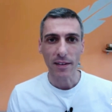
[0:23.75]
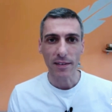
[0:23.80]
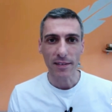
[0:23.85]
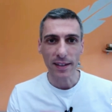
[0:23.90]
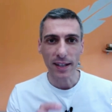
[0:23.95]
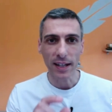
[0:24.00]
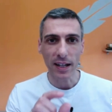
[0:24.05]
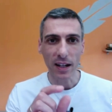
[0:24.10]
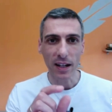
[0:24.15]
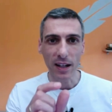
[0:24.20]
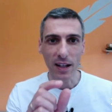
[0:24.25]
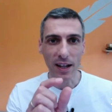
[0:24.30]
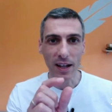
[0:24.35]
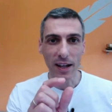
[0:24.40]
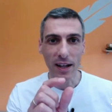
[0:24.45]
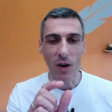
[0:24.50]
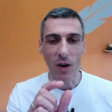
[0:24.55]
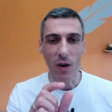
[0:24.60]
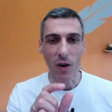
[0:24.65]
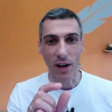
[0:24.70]
a single
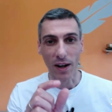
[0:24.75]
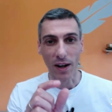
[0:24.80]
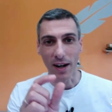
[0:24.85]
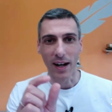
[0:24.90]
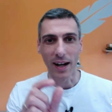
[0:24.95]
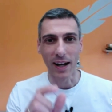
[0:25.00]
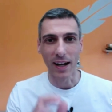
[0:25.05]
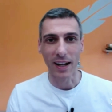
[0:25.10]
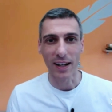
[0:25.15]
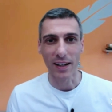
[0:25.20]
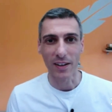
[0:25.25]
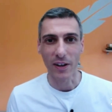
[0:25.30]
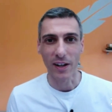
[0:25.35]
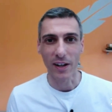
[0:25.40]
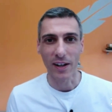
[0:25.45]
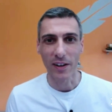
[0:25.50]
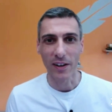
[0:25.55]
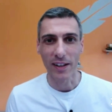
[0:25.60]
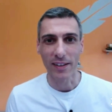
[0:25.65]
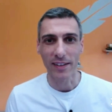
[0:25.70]
or
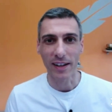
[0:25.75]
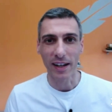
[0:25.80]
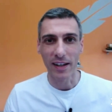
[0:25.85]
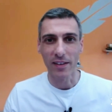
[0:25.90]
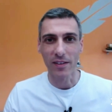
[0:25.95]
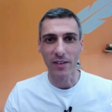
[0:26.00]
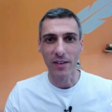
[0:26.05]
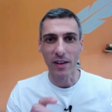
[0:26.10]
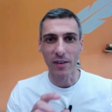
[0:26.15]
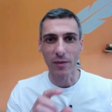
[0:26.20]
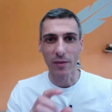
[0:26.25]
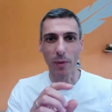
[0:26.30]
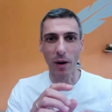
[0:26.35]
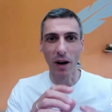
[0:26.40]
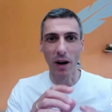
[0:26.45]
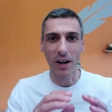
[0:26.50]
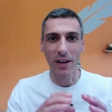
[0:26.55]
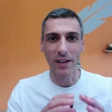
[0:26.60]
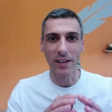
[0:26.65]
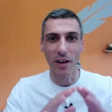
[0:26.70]
I'd say it's
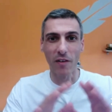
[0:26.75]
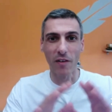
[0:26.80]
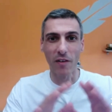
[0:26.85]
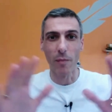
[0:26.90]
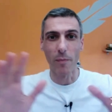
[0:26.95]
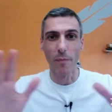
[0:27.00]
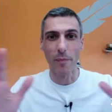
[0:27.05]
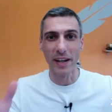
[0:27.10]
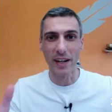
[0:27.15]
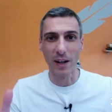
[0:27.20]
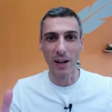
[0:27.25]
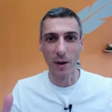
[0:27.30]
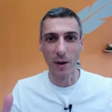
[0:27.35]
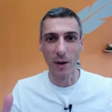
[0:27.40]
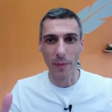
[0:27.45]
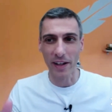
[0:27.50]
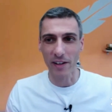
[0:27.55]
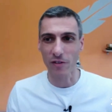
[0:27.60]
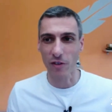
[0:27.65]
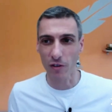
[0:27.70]
part of a bigger
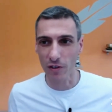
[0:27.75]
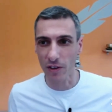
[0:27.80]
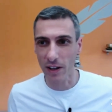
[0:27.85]
picture.